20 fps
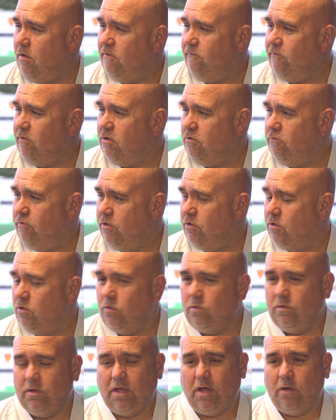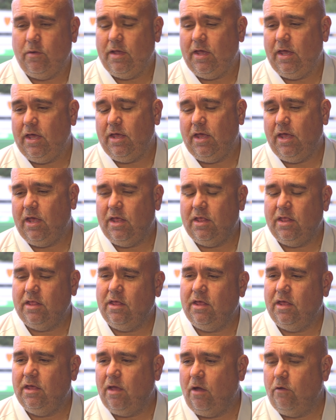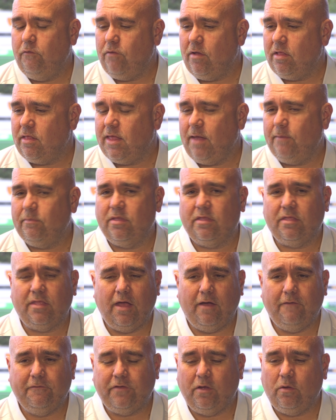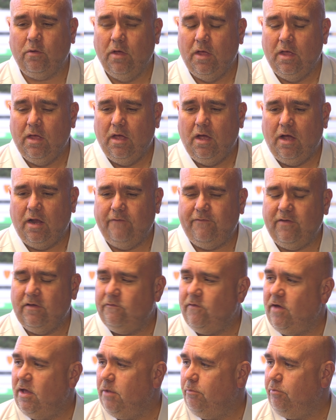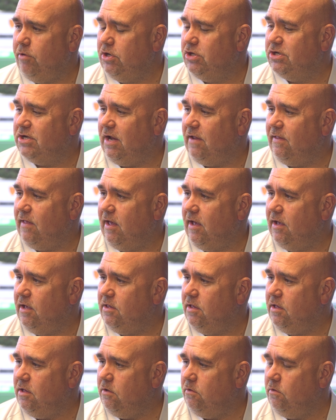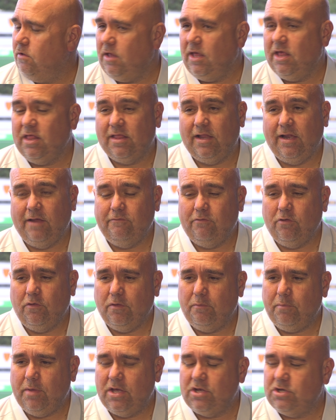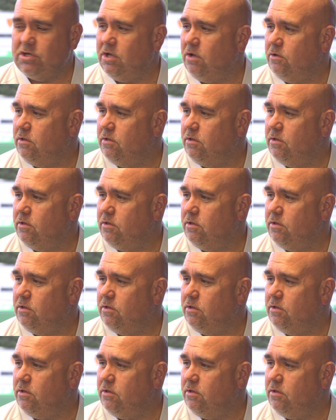He's very critical, and he fronts up to stuff. So I think fans appreciate that, and he's delivering on the pitch.